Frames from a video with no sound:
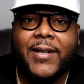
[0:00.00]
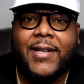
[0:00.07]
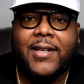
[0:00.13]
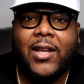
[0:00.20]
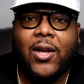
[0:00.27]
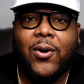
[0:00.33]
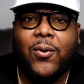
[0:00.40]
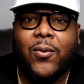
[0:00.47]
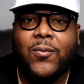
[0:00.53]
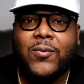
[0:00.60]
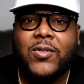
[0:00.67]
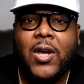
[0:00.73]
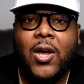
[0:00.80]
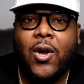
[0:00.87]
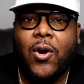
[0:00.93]
any
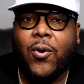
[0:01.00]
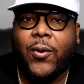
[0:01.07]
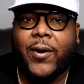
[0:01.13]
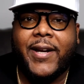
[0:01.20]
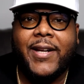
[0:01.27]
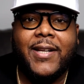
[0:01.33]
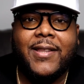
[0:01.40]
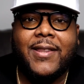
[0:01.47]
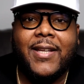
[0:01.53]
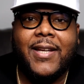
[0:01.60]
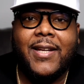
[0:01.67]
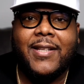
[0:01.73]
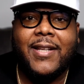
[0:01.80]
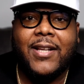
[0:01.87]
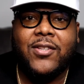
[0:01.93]
loans or
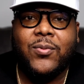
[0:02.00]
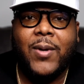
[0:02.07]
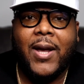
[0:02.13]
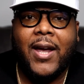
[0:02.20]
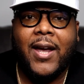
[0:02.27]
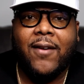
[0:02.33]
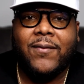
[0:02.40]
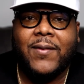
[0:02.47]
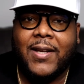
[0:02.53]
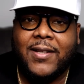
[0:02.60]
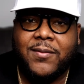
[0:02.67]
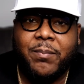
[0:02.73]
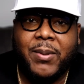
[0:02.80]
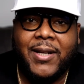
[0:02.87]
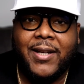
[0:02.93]
anything that you have
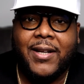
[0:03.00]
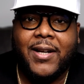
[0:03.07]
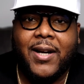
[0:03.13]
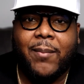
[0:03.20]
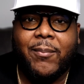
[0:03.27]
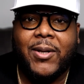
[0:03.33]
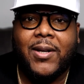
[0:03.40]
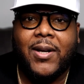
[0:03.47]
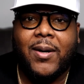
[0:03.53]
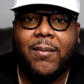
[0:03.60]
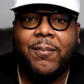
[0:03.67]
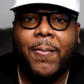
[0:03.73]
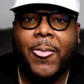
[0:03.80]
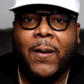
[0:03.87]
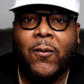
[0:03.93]
that's big coming
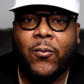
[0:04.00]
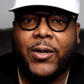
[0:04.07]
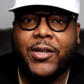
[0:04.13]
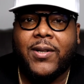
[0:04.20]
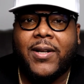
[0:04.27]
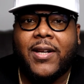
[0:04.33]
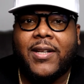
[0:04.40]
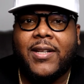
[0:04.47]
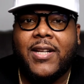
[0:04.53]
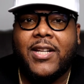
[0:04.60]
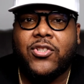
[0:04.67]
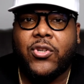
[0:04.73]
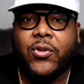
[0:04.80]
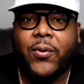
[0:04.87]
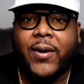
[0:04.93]
up, where you're going to
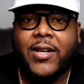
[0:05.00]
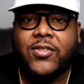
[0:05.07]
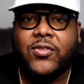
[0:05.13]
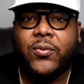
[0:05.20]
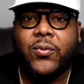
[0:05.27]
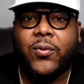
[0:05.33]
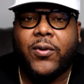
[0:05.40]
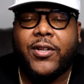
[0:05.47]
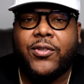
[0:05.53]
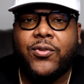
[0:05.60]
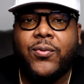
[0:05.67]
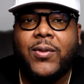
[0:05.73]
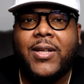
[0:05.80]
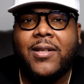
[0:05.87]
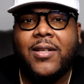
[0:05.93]
need your credit score.
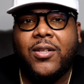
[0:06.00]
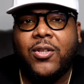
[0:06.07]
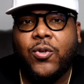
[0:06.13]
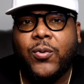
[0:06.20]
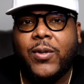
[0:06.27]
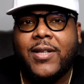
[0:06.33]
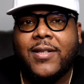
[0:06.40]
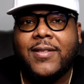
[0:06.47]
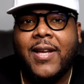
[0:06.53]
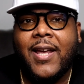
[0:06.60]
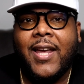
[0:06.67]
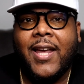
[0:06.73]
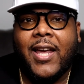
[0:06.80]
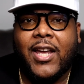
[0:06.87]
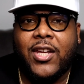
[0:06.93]
You need to do this
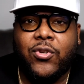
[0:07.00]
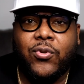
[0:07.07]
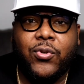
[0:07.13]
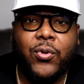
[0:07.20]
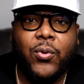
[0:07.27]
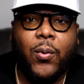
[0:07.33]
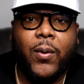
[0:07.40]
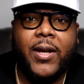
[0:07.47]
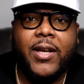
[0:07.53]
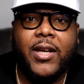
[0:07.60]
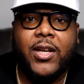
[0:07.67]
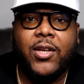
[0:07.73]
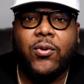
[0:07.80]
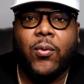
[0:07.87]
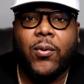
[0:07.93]
and you do it
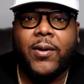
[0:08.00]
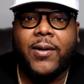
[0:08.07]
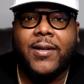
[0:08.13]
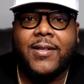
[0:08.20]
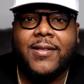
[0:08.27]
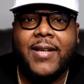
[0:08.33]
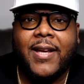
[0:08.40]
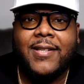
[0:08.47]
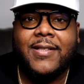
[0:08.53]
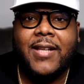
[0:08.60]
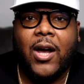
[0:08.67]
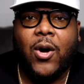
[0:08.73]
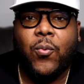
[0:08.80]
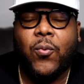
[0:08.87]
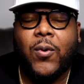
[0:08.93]
in order to test
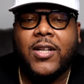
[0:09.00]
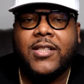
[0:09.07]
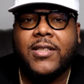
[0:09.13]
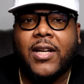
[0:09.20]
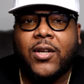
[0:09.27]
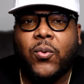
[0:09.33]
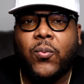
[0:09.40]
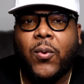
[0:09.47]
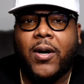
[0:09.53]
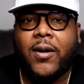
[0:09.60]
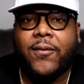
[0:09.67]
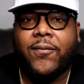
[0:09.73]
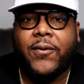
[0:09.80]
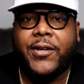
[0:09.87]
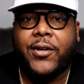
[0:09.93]
out what's going to
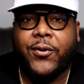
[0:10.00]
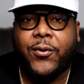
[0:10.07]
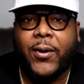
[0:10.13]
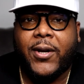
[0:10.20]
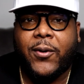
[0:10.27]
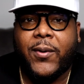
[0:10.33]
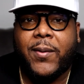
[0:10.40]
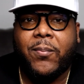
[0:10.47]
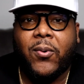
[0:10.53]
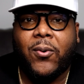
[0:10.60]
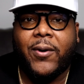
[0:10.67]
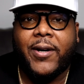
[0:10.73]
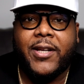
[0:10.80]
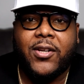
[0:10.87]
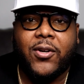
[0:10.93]
work for your credit
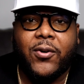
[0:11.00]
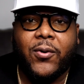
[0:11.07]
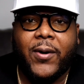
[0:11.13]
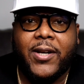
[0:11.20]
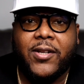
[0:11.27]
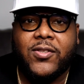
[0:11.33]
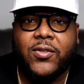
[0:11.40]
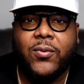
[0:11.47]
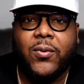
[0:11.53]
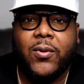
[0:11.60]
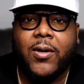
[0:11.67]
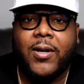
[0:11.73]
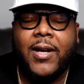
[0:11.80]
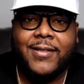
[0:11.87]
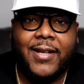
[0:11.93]
report and your credit
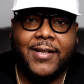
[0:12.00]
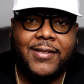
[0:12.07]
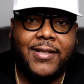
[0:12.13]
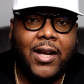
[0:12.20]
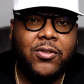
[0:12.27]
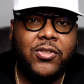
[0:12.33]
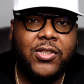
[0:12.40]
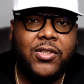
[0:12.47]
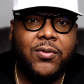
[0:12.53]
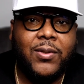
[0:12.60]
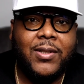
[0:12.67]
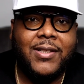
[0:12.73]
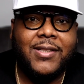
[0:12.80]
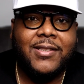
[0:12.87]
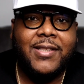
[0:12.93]
score. Test out your
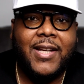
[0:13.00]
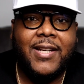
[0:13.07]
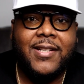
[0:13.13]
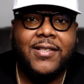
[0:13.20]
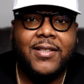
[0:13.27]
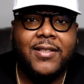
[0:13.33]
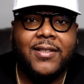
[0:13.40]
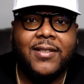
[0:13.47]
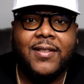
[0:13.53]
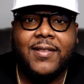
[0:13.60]
utilization.